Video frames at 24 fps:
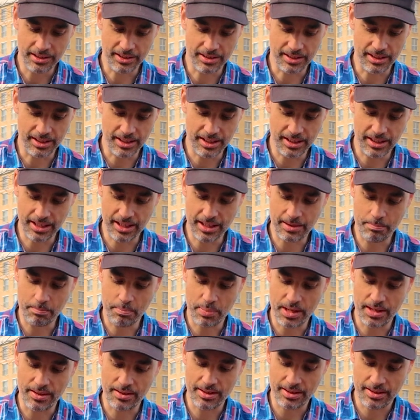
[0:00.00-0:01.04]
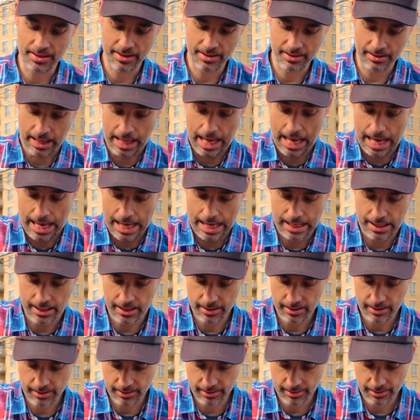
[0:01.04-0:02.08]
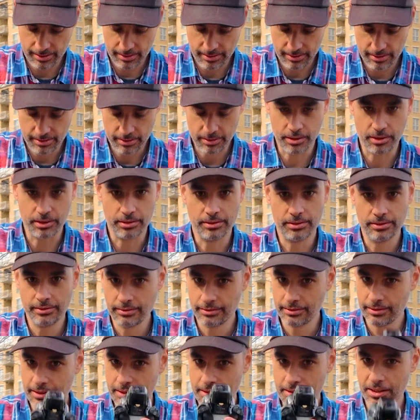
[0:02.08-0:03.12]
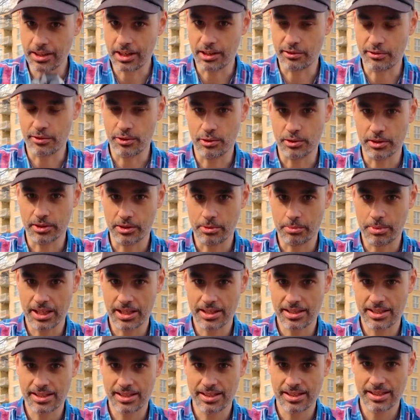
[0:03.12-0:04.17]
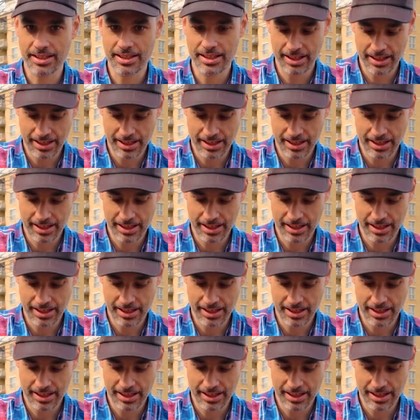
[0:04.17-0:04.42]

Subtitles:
the pin. Oh, careful with the blades.